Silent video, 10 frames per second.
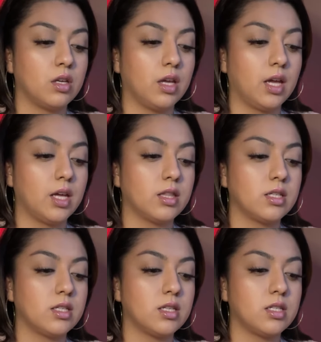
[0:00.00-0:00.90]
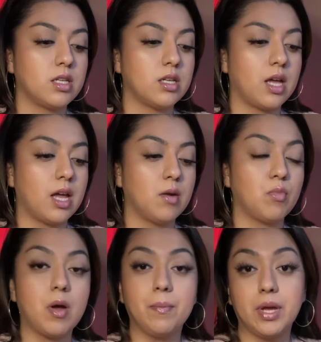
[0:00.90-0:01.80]
And this is a
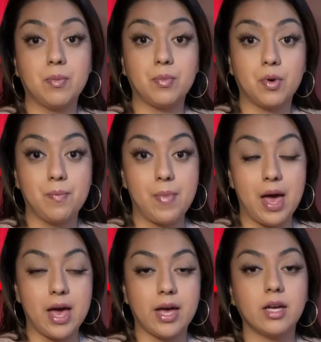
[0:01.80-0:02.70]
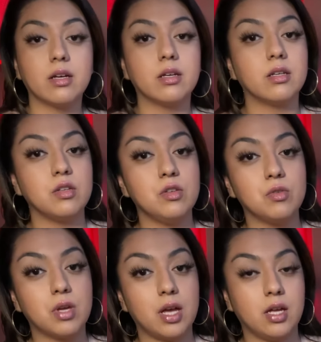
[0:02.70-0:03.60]
brown paper bag. You
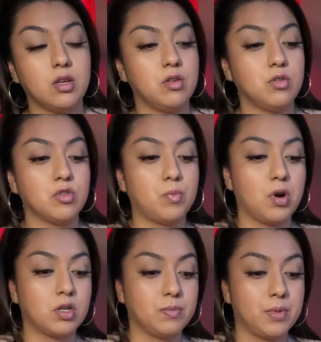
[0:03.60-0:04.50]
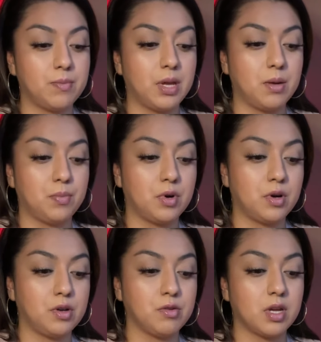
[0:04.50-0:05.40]
can use parchment paper,
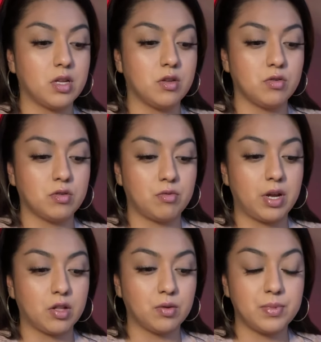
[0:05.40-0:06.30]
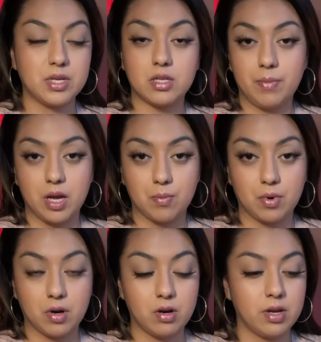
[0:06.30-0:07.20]
you can use a regular piece of
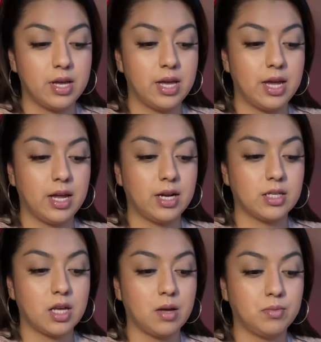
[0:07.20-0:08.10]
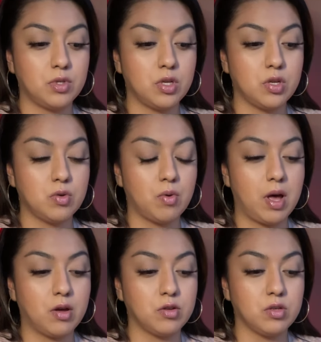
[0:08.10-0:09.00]
paper, and it's up to you
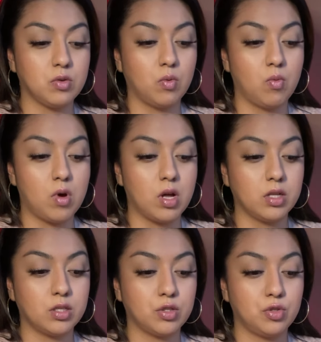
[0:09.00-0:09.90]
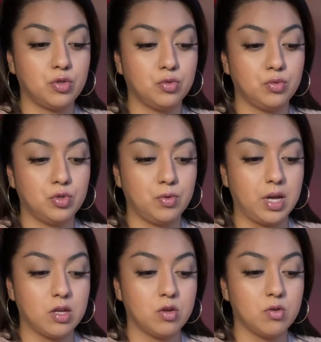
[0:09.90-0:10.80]
how you want to do
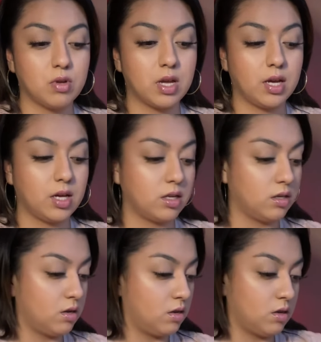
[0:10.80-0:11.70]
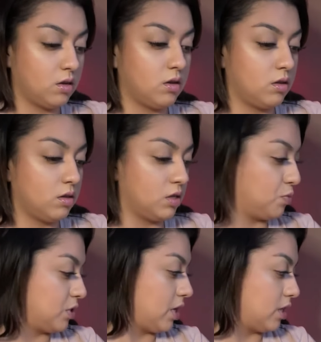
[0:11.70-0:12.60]
it. You can just
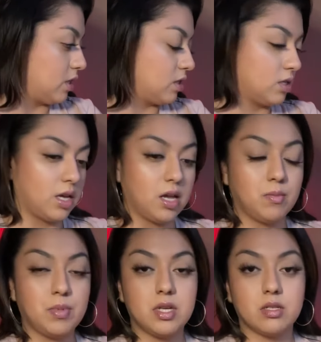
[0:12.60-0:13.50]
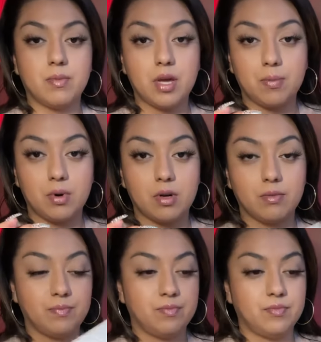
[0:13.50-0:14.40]
pretend this is a piece of paper.
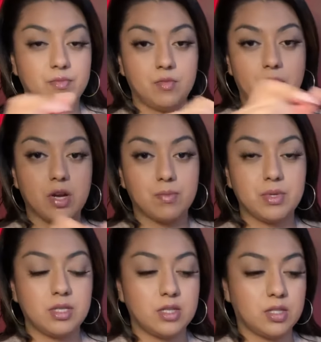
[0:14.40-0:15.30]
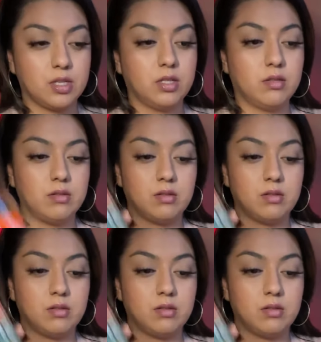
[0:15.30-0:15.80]
Write your petition,